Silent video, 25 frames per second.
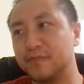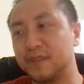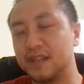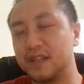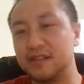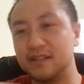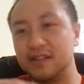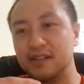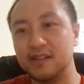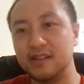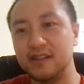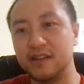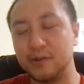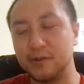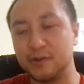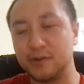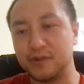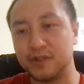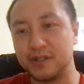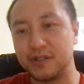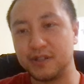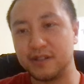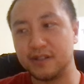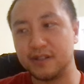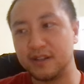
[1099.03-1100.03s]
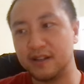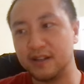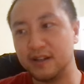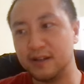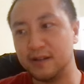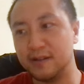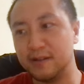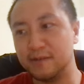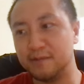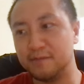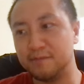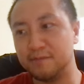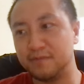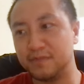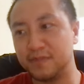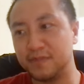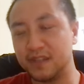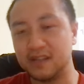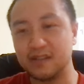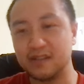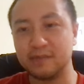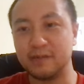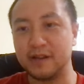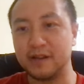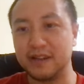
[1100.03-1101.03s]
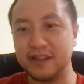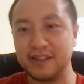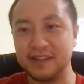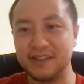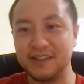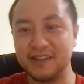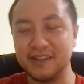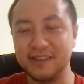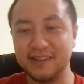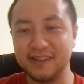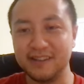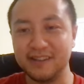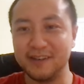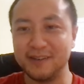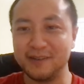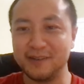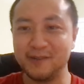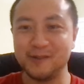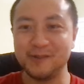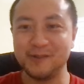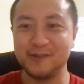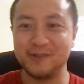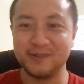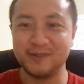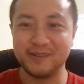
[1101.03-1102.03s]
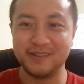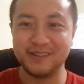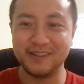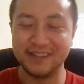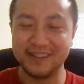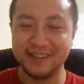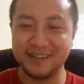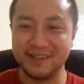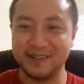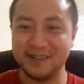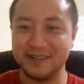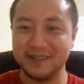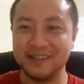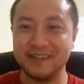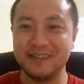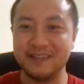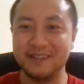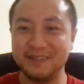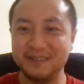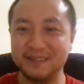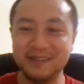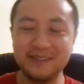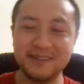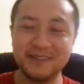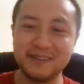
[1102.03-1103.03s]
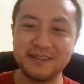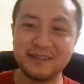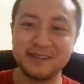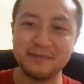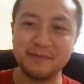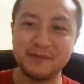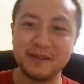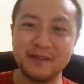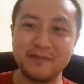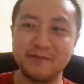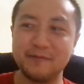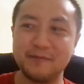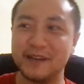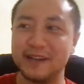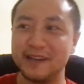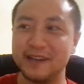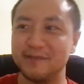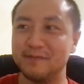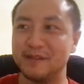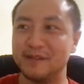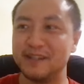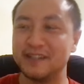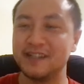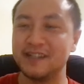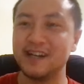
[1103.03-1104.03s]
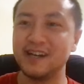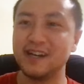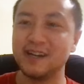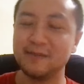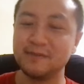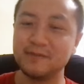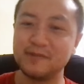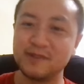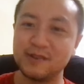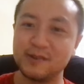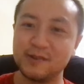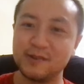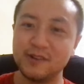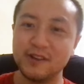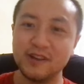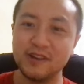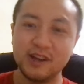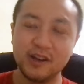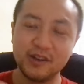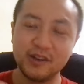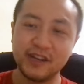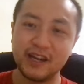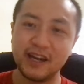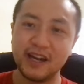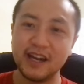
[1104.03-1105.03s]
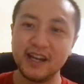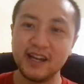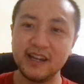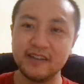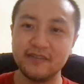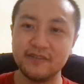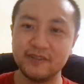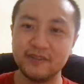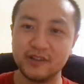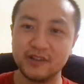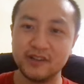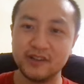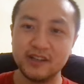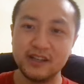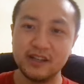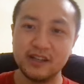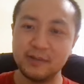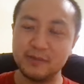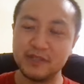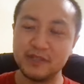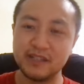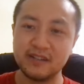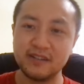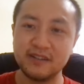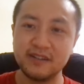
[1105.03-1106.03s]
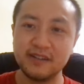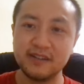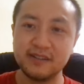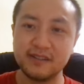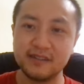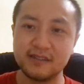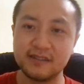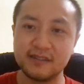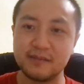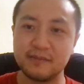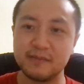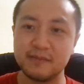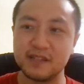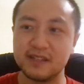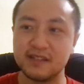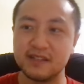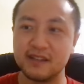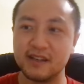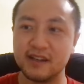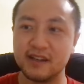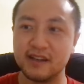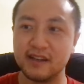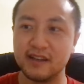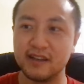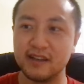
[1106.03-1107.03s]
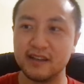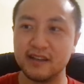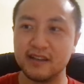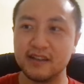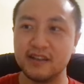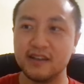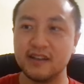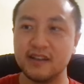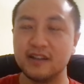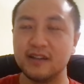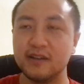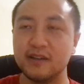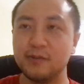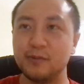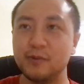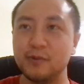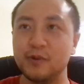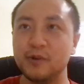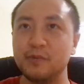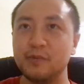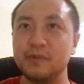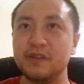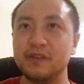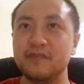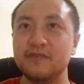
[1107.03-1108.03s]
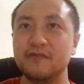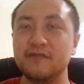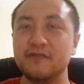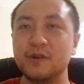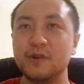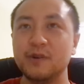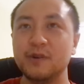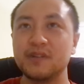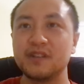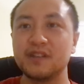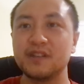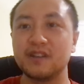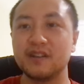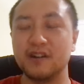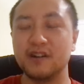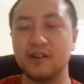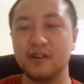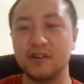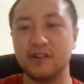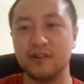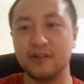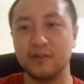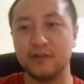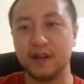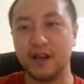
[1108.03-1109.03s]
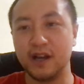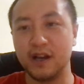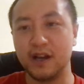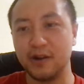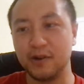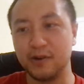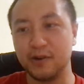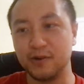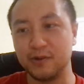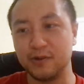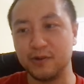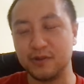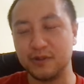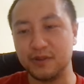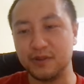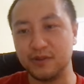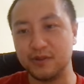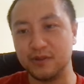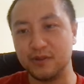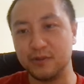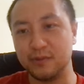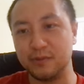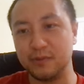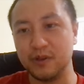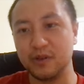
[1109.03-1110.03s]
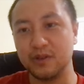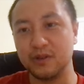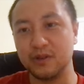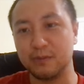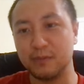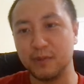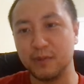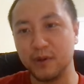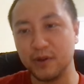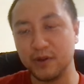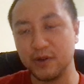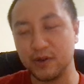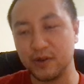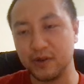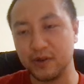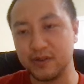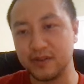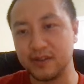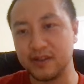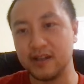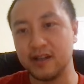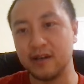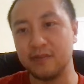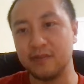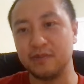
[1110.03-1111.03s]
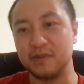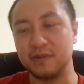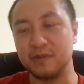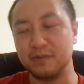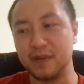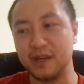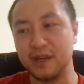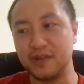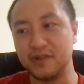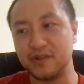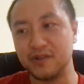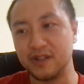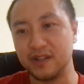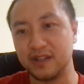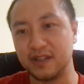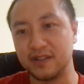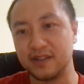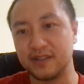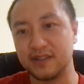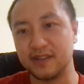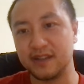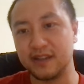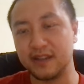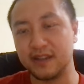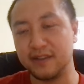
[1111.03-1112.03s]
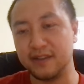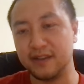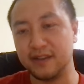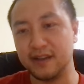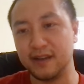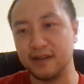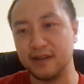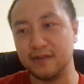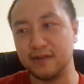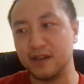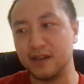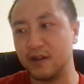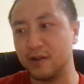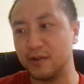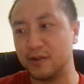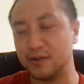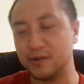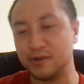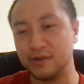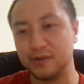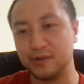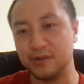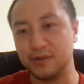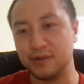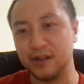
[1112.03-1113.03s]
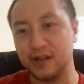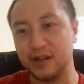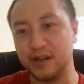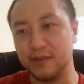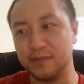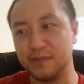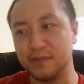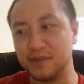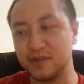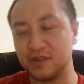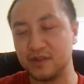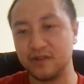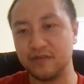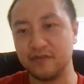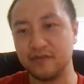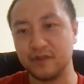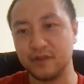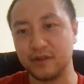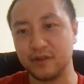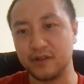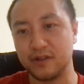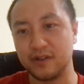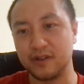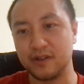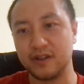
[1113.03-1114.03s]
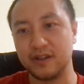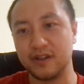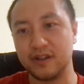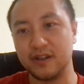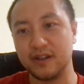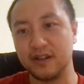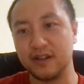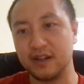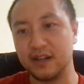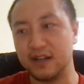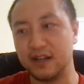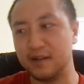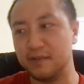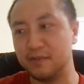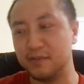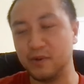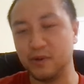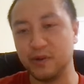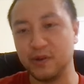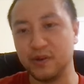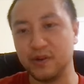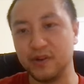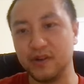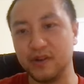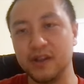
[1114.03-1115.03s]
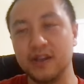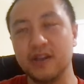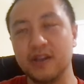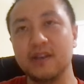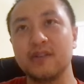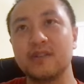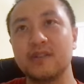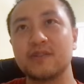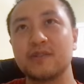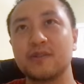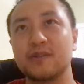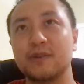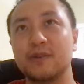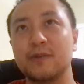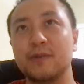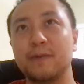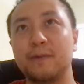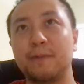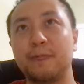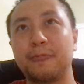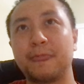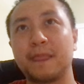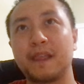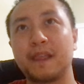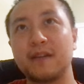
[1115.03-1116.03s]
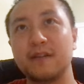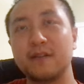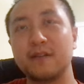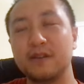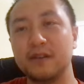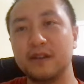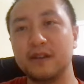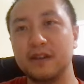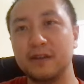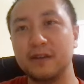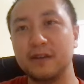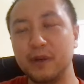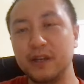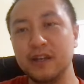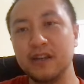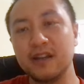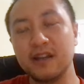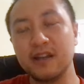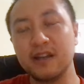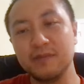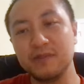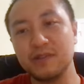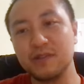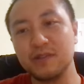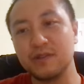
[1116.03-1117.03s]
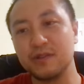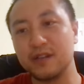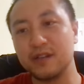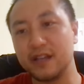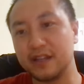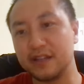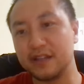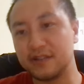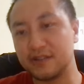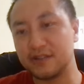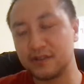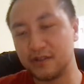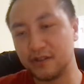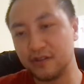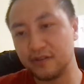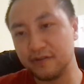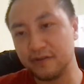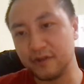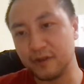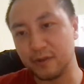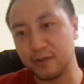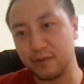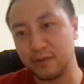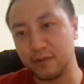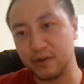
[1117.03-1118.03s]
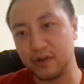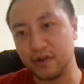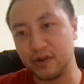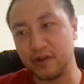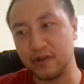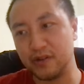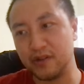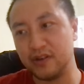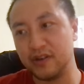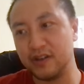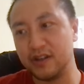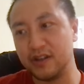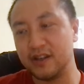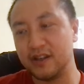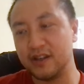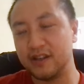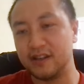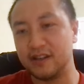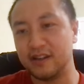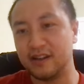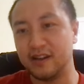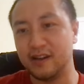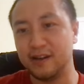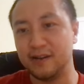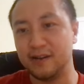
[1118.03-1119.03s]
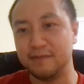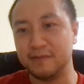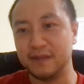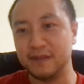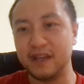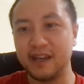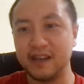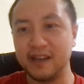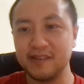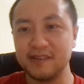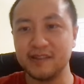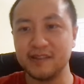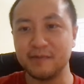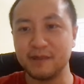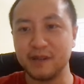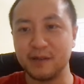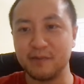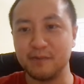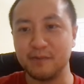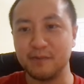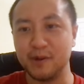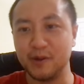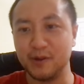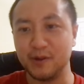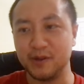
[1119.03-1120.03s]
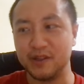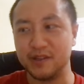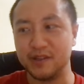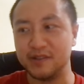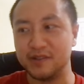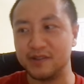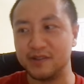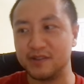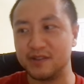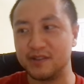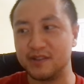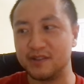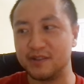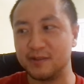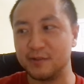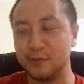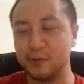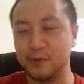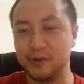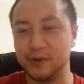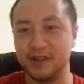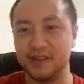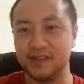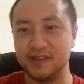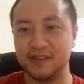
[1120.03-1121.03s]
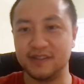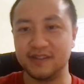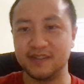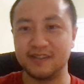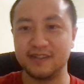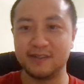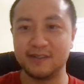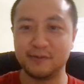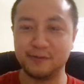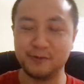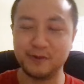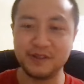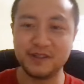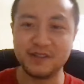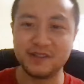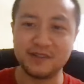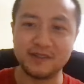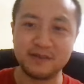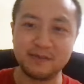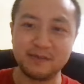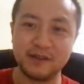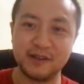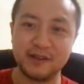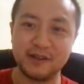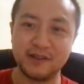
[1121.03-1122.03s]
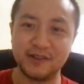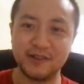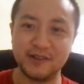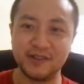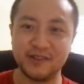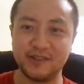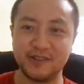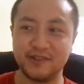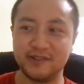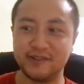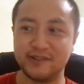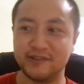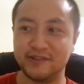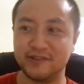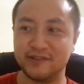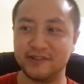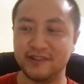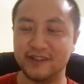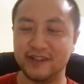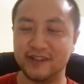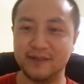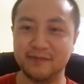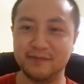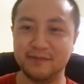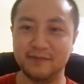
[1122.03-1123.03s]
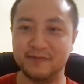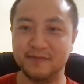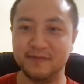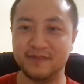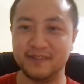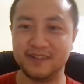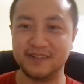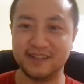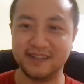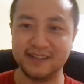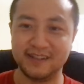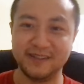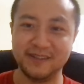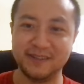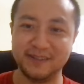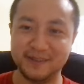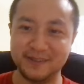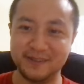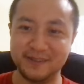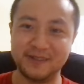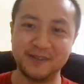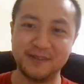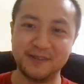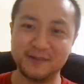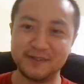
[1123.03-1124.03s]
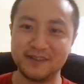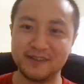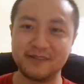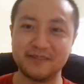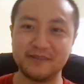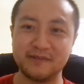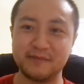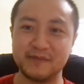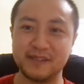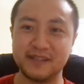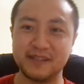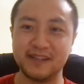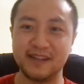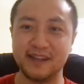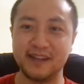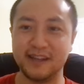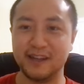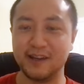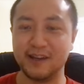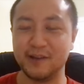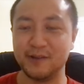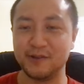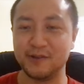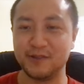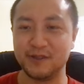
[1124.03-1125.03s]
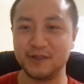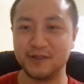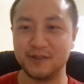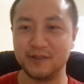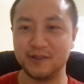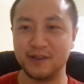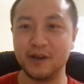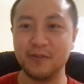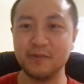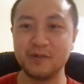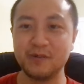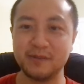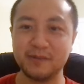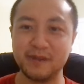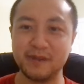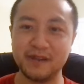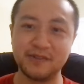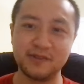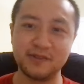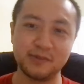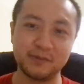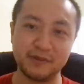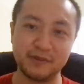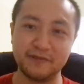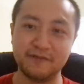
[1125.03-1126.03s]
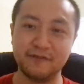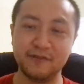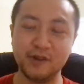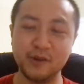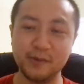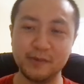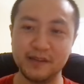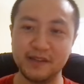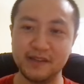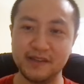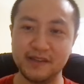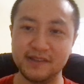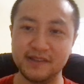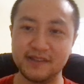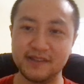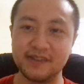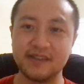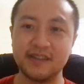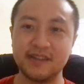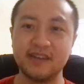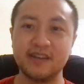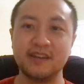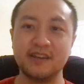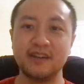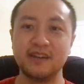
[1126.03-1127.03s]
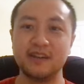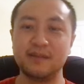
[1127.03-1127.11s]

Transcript: detailed explanation this is limited by time. So on a high level, a machine learning system design will be focusing on how you build the model, set up the metrics, and then how you serve your model. So when it comes to like serve your model, it has some components which is similar to the general system design. How do you optimize your performance,